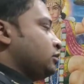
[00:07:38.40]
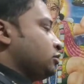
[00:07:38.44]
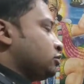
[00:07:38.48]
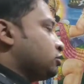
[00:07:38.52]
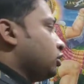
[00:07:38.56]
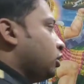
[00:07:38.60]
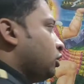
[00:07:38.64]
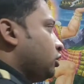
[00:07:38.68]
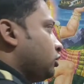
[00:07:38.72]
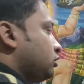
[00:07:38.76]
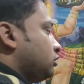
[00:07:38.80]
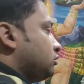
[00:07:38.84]

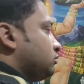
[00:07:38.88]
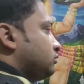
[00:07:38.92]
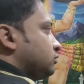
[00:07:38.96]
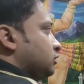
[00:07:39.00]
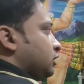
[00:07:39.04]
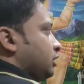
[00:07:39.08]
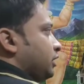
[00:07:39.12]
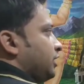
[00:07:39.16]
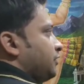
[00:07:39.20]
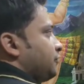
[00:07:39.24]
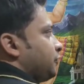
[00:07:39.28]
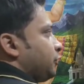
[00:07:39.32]
So
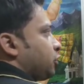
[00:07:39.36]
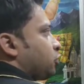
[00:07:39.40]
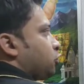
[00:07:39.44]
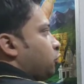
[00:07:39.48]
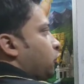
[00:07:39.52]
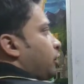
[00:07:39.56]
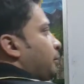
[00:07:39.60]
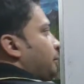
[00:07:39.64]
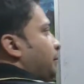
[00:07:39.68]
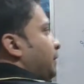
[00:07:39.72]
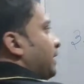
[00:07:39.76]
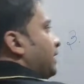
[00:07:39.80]
if we
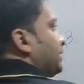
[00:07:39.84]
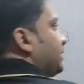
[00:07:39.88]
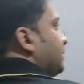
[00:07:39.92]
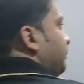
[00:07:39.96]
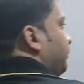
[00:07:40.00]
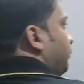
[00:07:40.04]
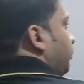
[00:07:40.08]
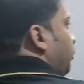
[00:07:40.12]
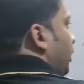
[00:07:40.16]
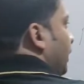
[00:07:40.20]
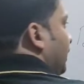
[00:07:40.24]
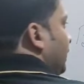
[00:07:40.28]
compare
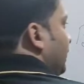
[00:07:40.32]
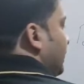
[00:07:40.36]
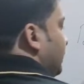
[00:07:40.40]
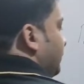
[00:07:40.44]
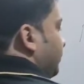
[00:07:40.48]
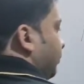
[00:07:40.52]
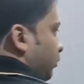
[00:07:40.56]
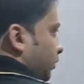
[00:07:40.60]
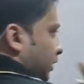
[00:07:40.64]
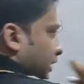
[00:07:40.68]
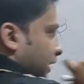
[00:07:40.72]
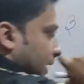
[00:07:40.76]
the
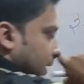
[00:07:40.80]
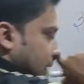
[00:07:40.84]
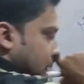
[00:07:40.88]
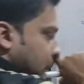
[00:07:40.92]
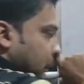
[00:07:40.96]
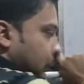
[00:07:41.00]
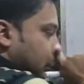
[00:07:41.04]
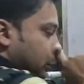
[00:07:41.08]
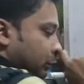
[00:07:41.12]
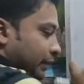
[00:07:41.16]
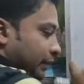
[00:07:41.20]
boiling point